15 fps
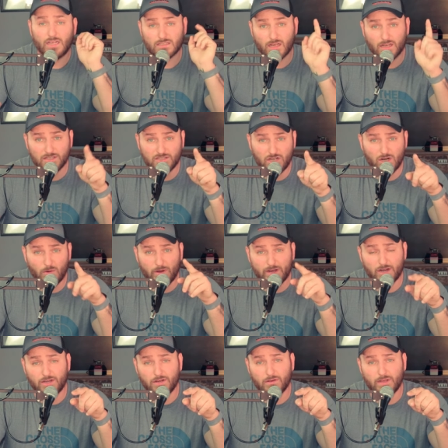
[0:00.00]
As long as you know what
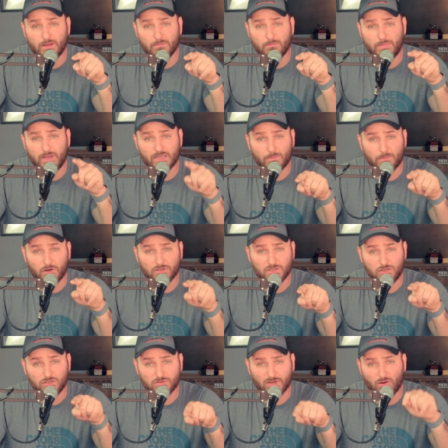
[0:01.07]
you're doing being the
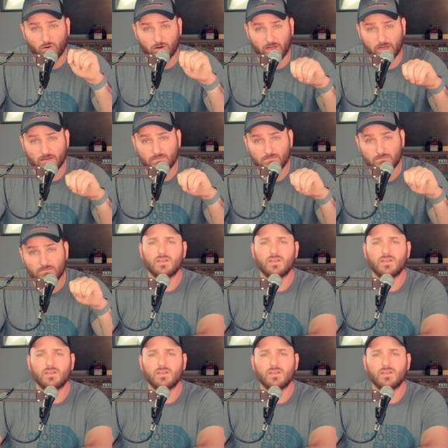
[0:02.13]
person who's recording.